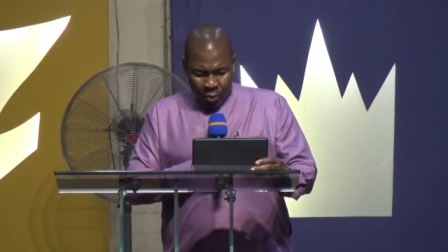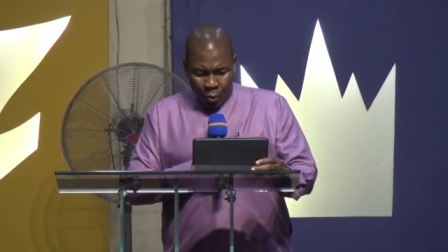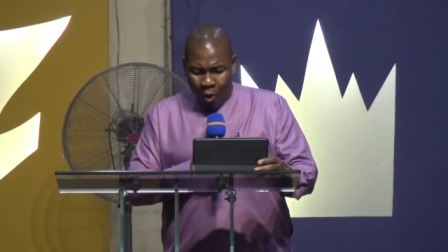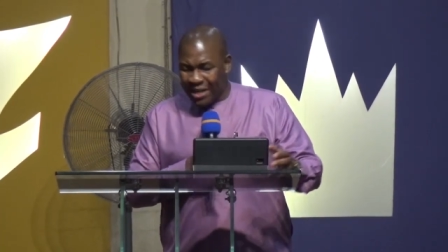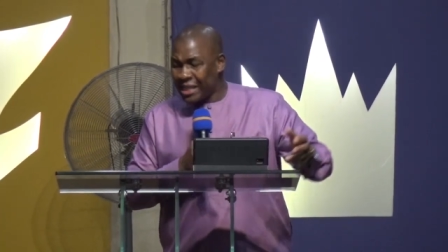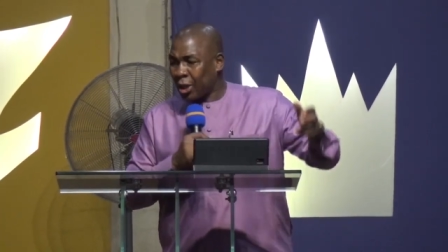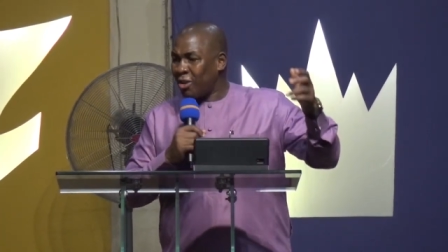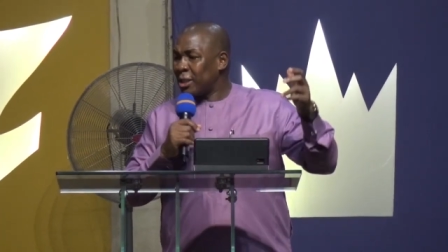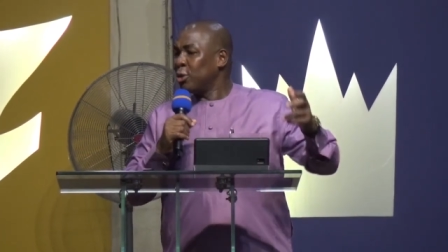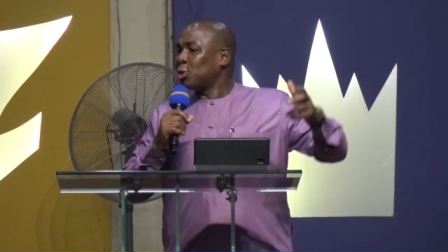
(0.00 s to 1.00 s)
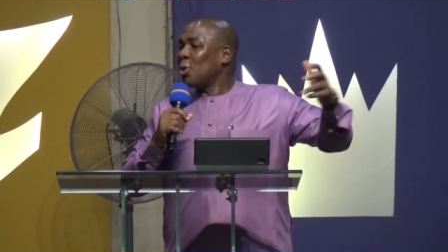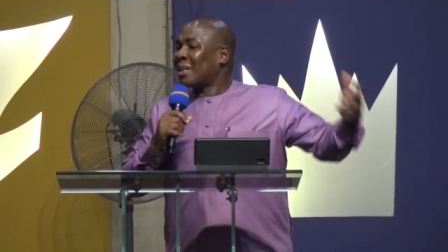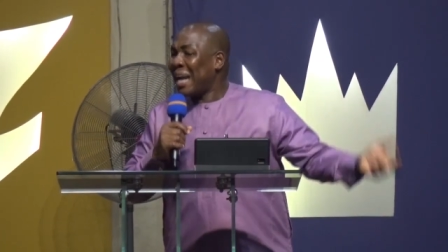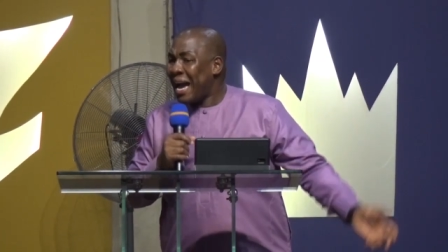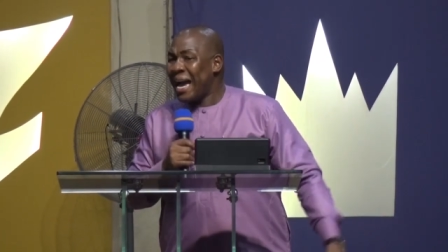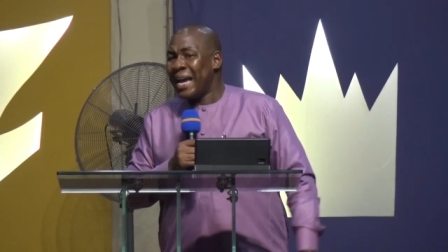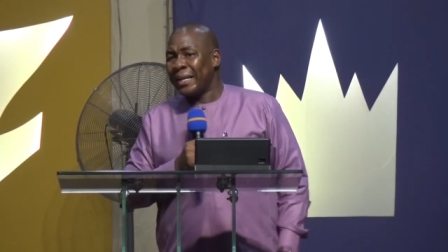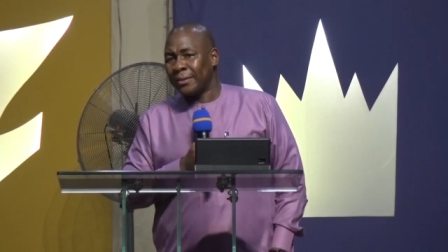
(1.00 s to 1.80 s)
What is causing you to cry?